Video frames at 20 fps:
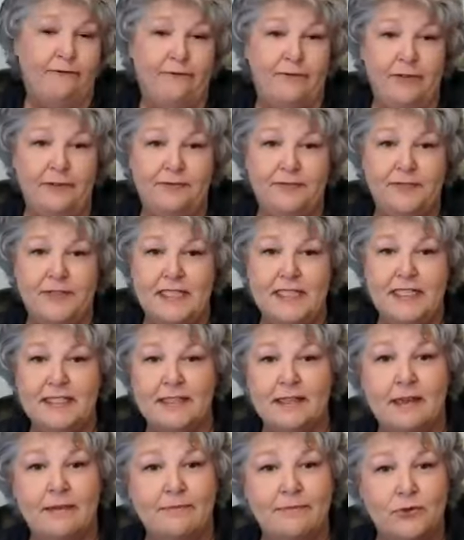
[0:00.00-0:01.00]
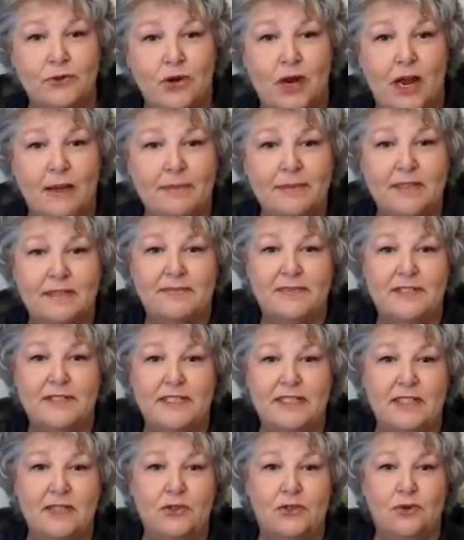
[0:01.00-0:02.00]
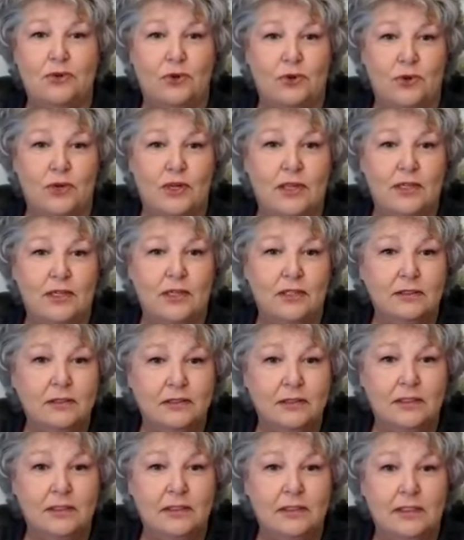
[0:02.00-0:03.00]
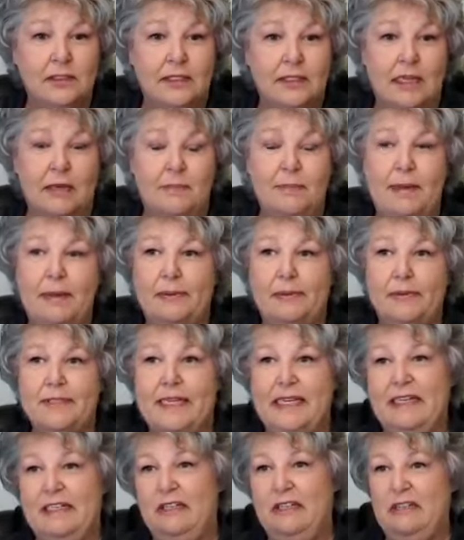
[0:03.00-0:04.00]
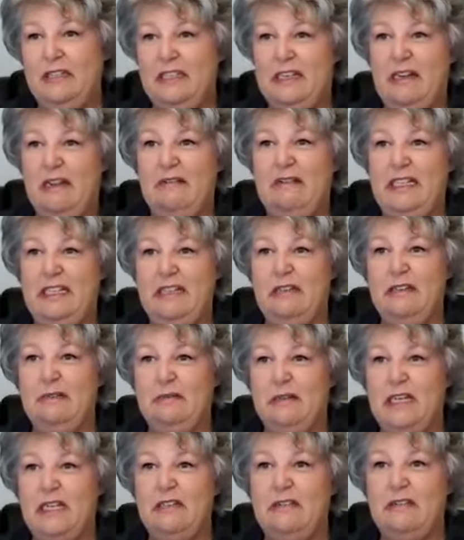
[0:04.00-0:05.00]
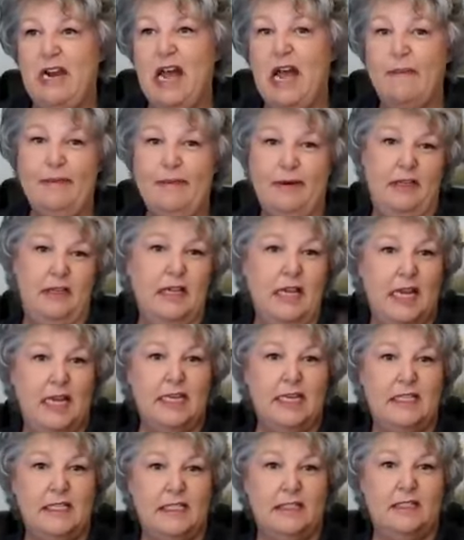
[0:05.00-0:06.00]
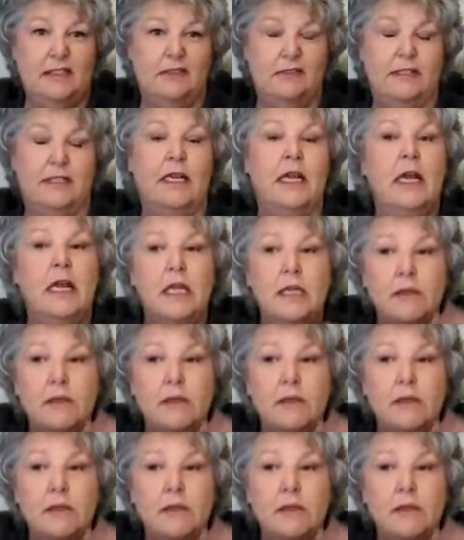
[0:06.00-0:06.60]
50 some drops of essential oil? And people are saying, you should only use 1 drop or you got to dilute it.